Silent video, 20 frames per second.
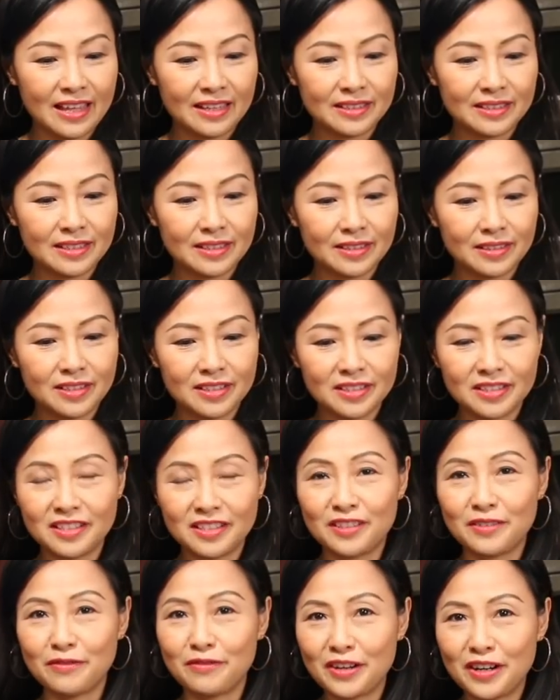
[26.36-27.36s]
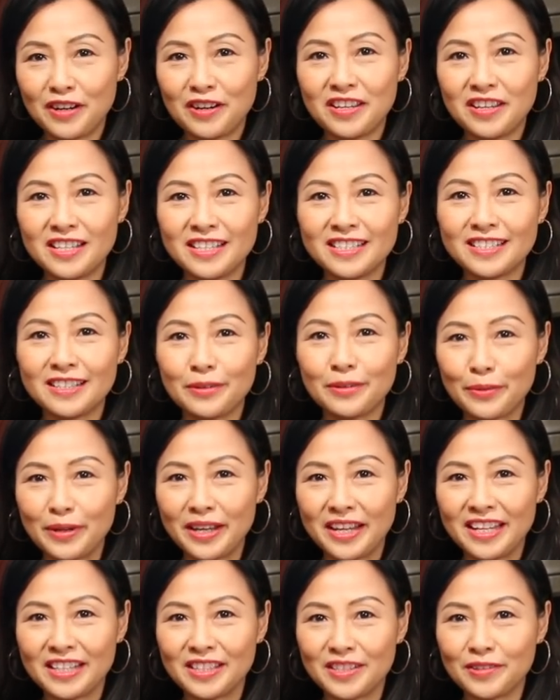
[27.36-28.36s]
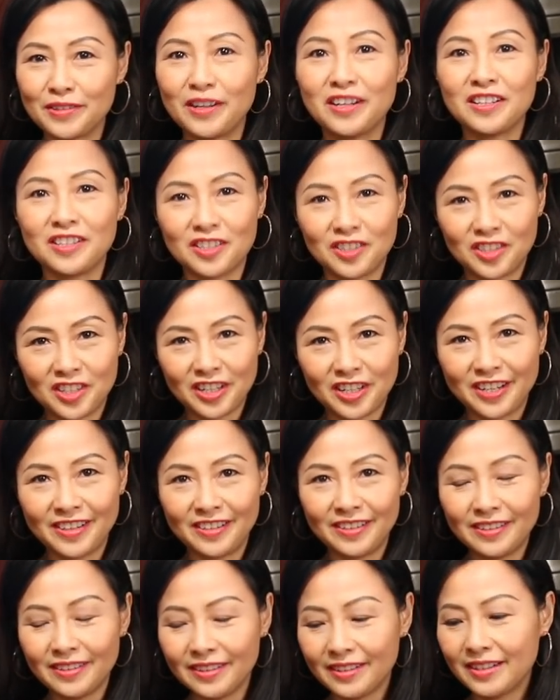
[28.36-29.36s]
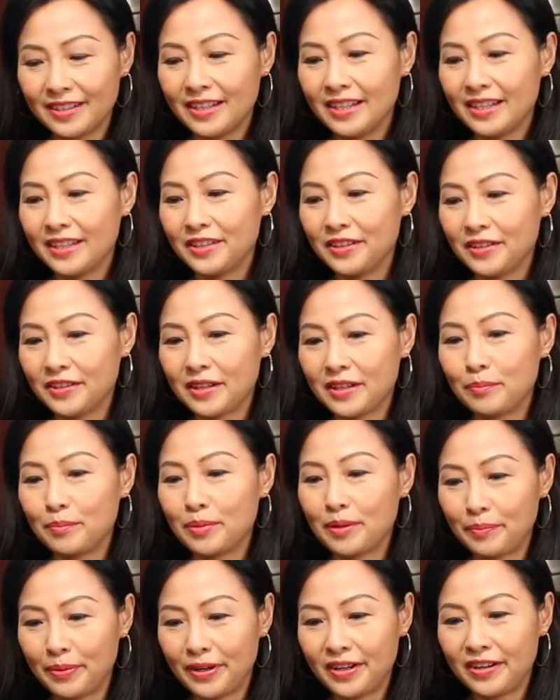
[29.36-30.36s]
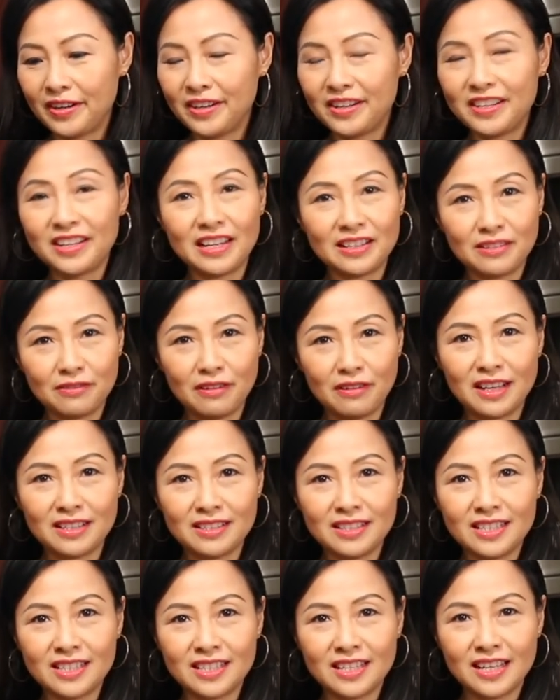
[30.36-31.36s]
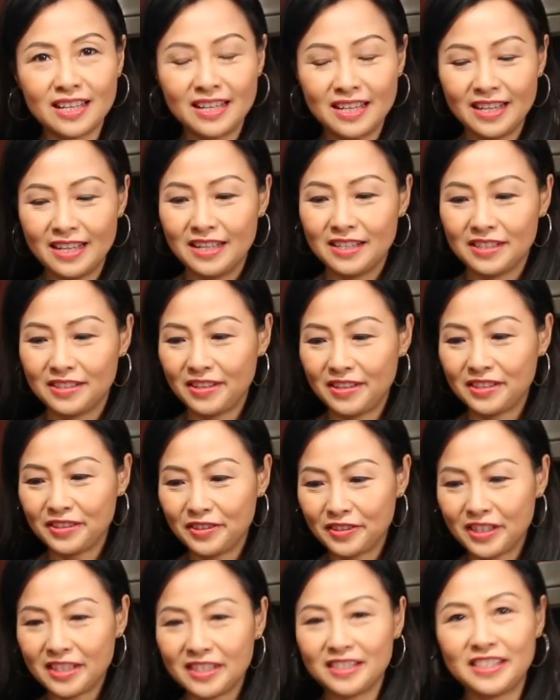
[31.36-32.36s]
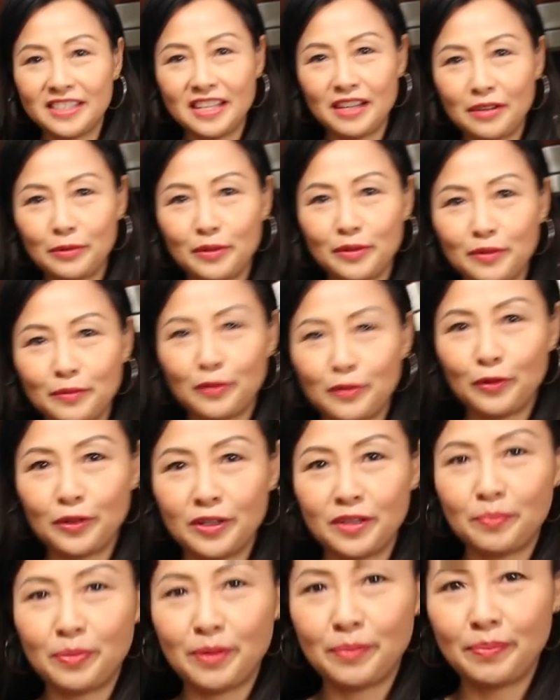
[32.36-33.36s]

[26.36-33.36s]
And this is a very easy way to entertain. You can prepare in advance. So as you can see, I already